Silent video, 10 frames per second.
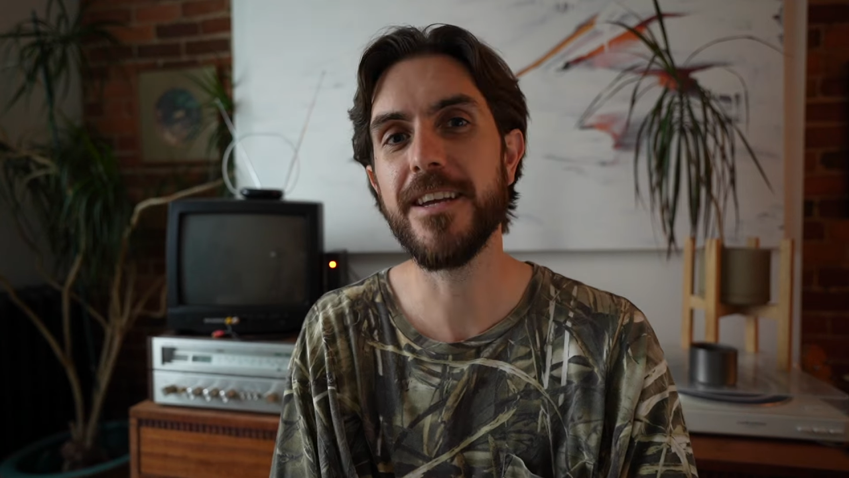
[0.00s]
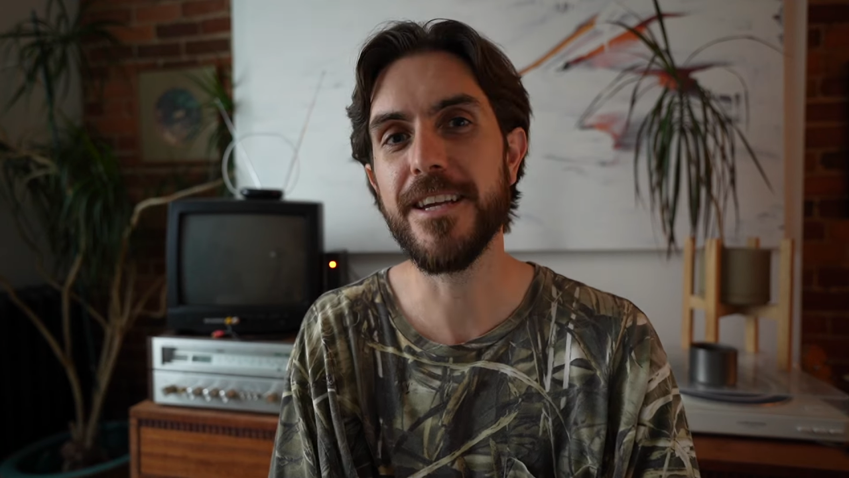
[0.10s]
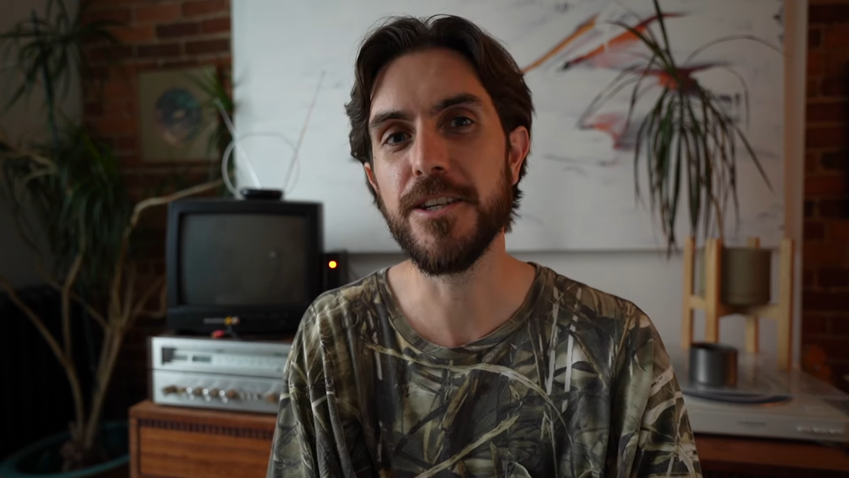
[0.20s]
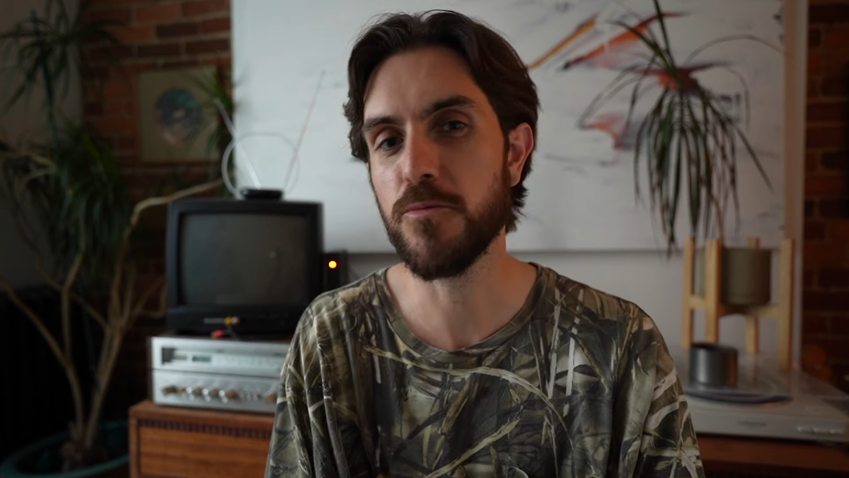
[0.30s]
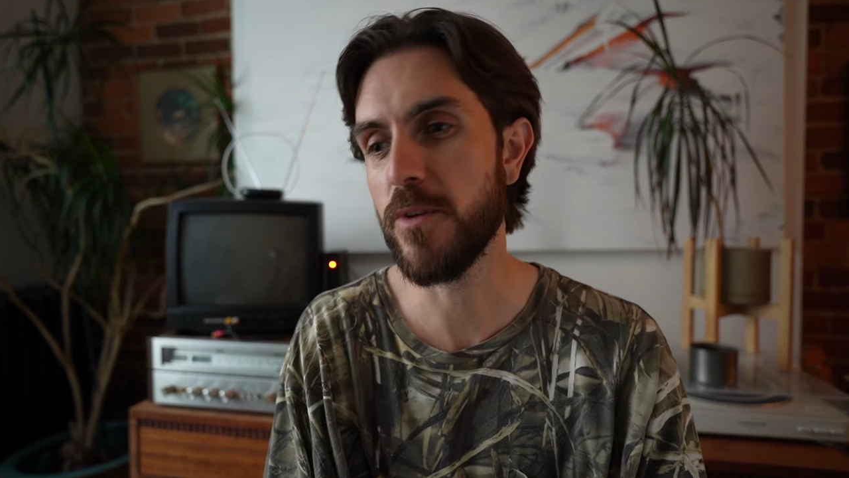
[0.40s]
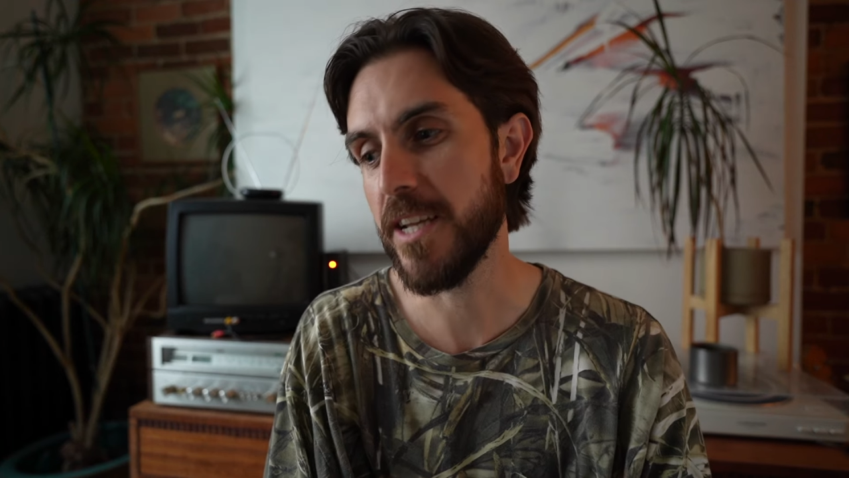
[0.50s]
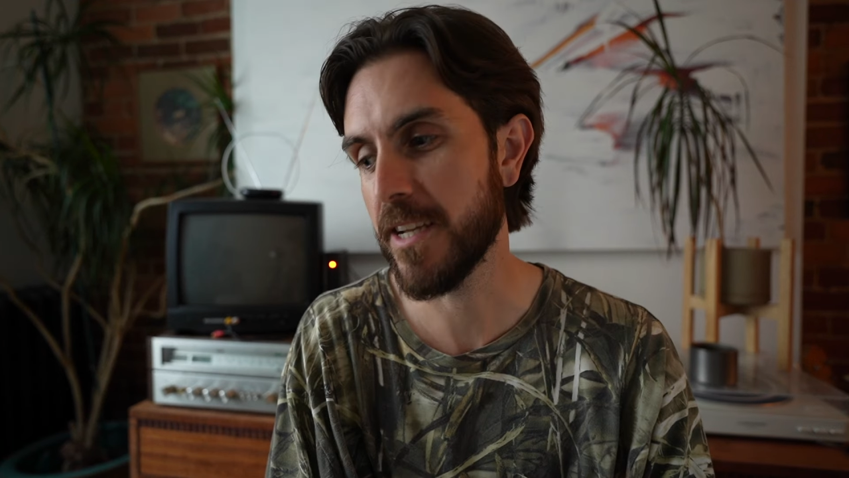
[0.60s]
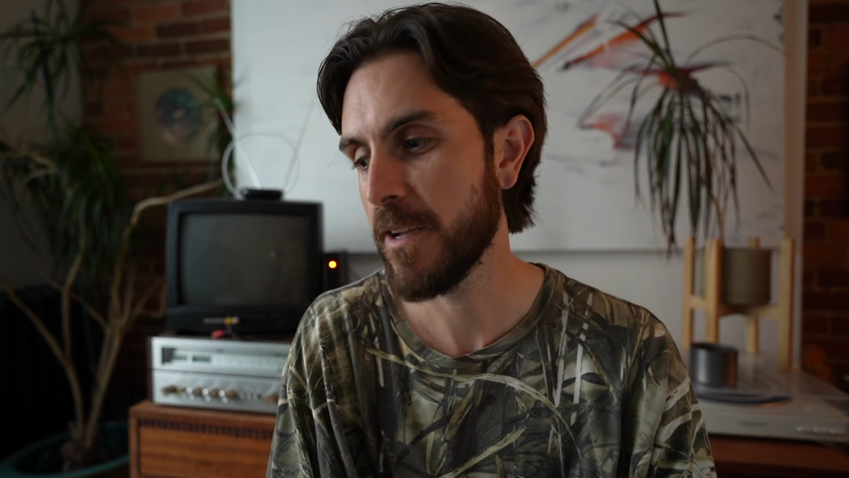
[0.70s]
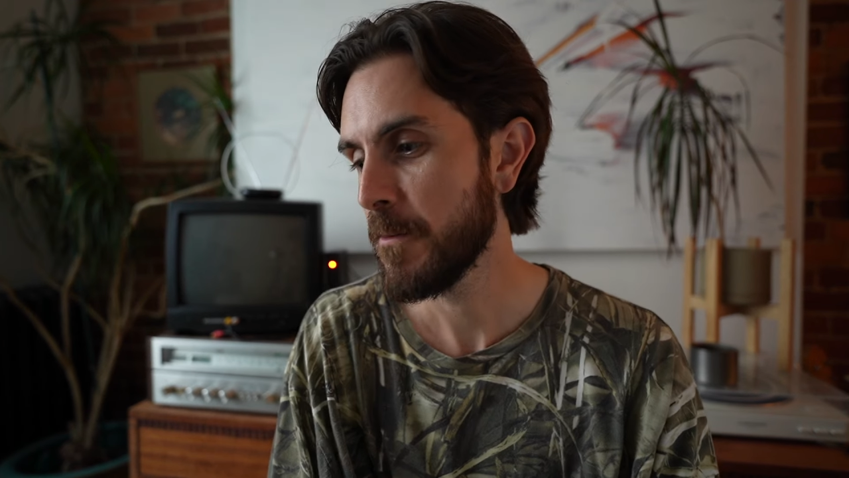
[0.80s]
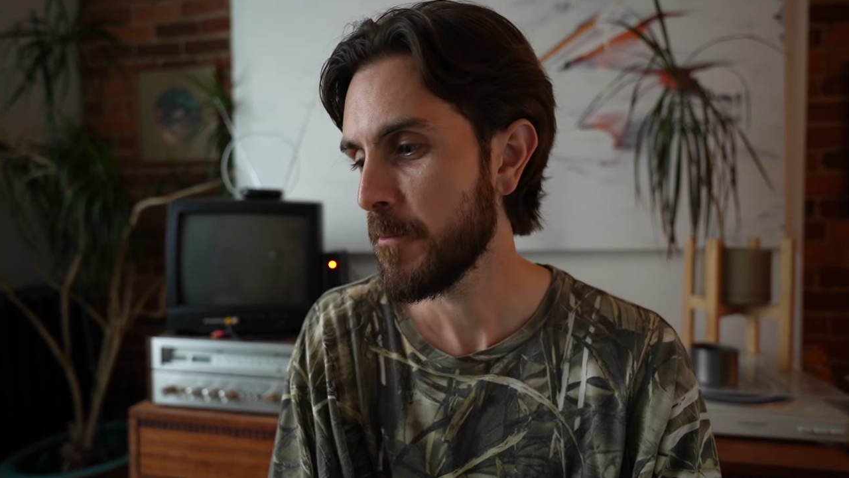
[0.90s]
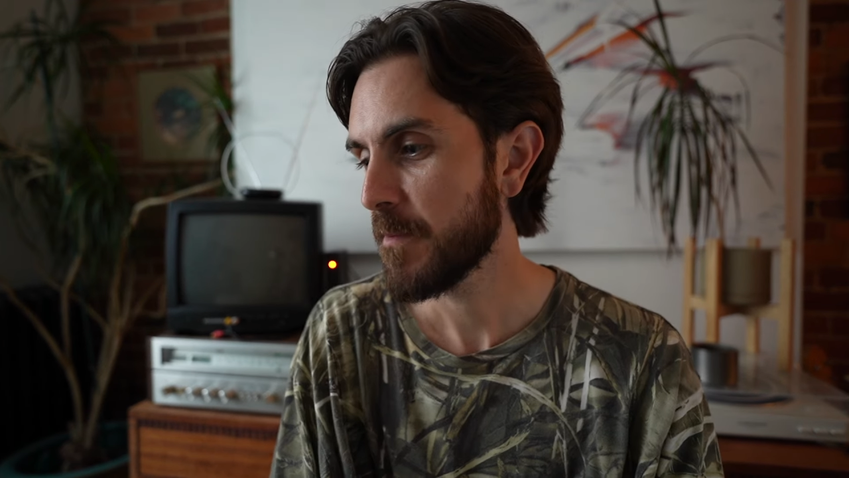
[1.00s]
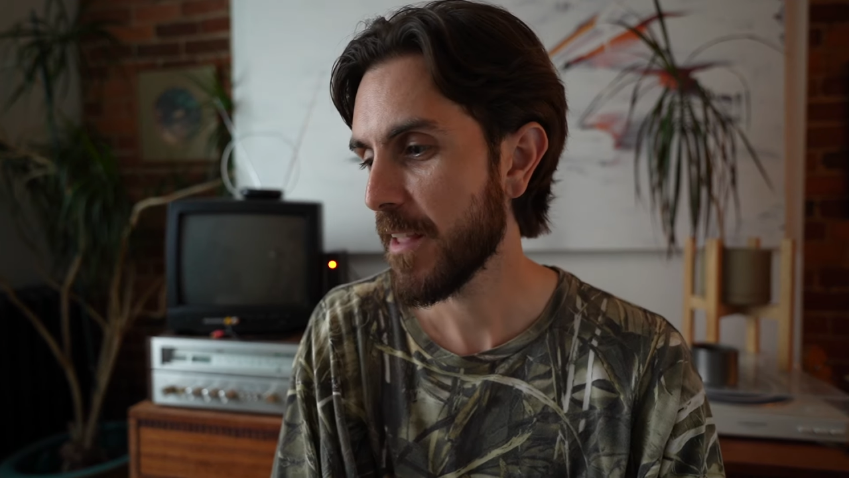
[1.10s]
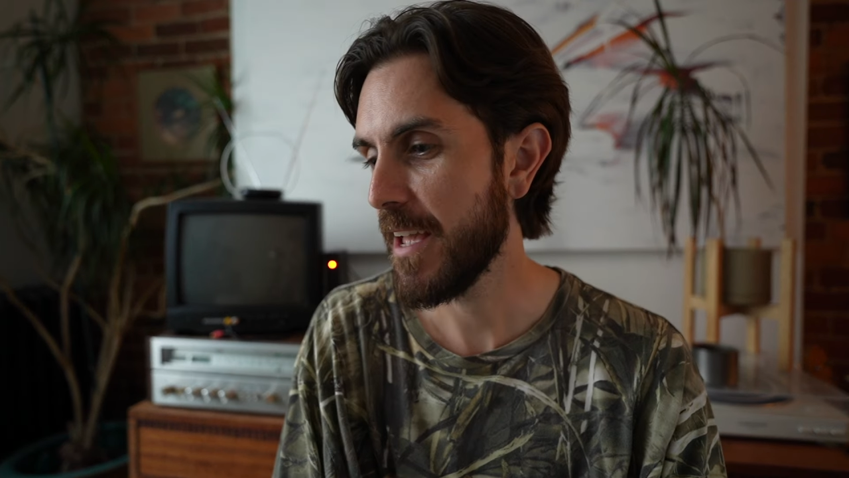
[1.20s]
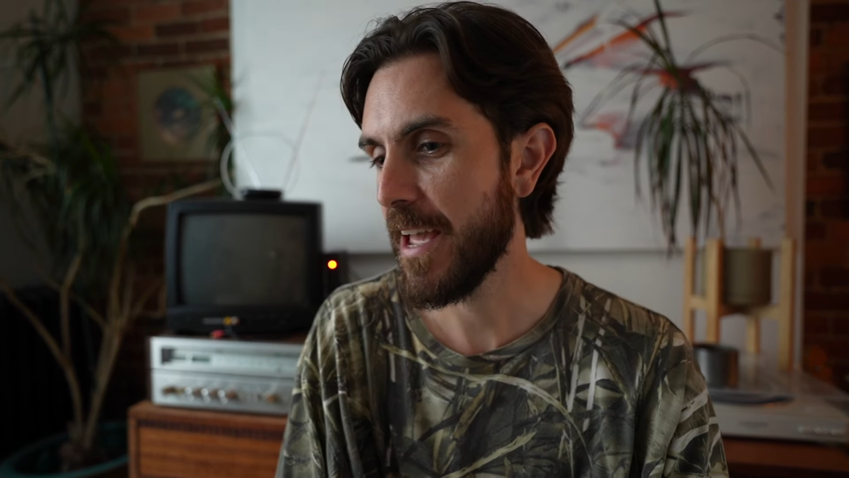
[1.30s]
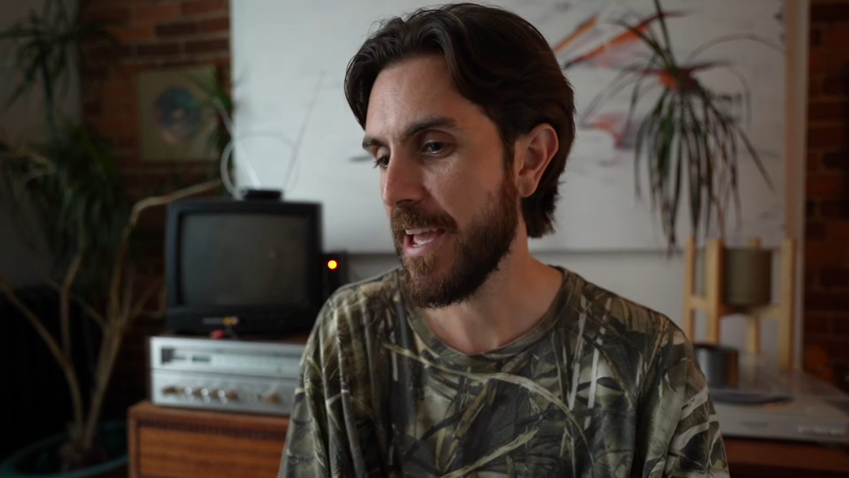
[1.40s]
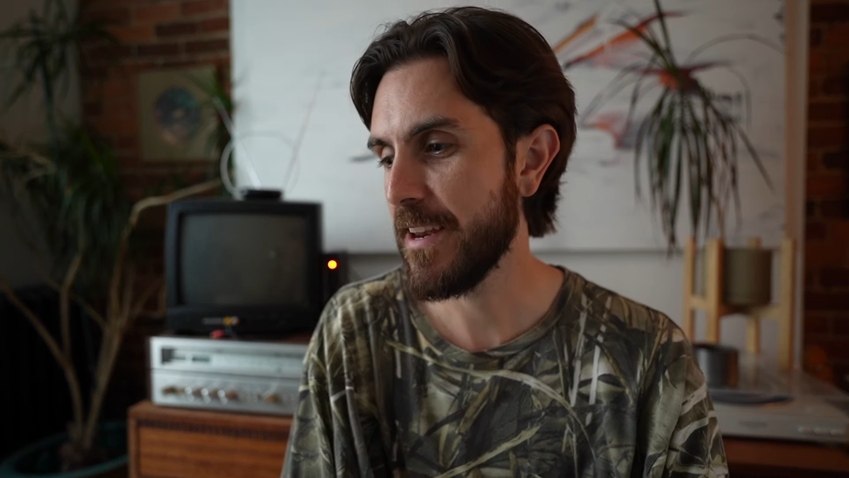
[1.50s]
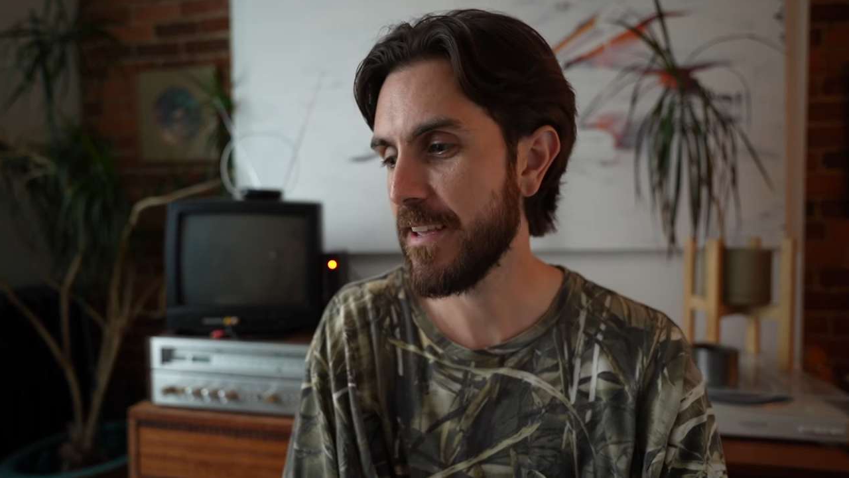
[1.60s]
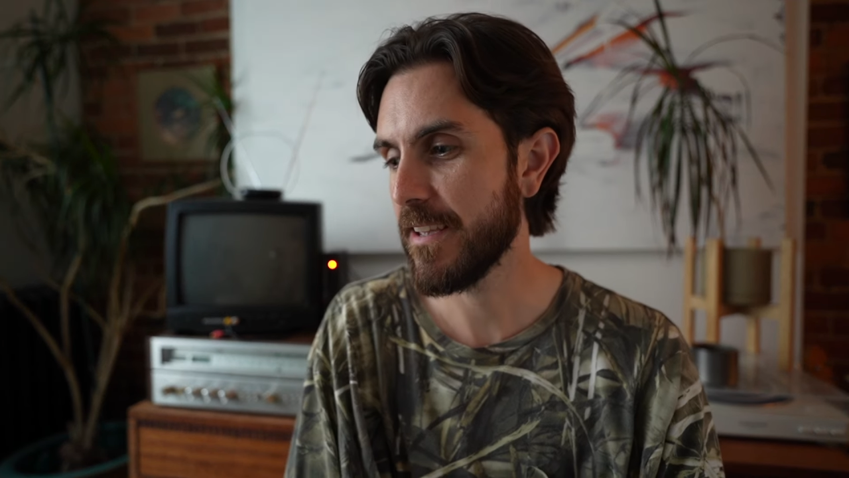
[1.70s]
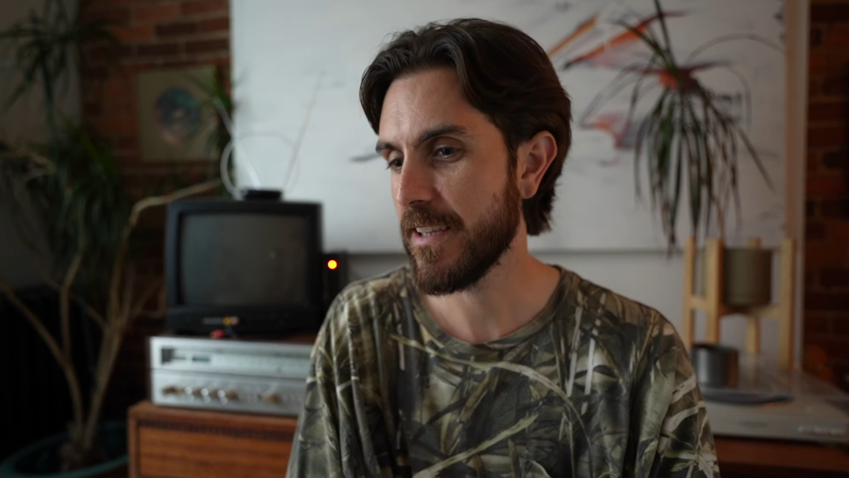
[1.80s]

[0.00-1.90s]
each week. And